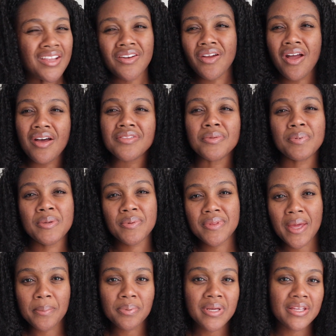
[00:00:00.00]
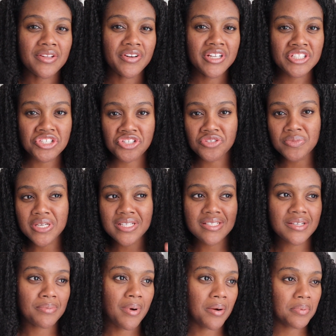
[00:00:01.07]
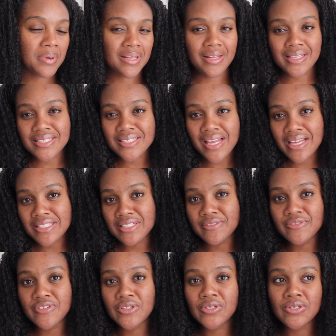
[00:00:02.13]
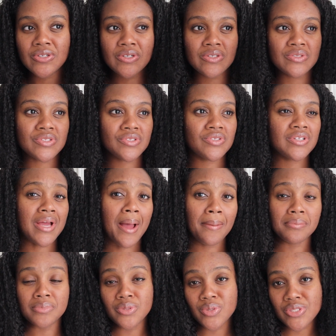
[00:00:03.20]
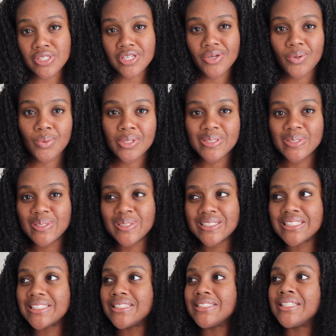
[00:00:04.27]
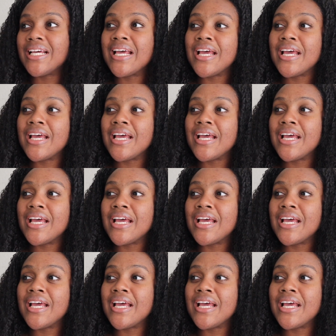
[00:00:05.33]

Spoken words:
You know how the people that play their instruments, they probably play like saxophone, so you got music going on.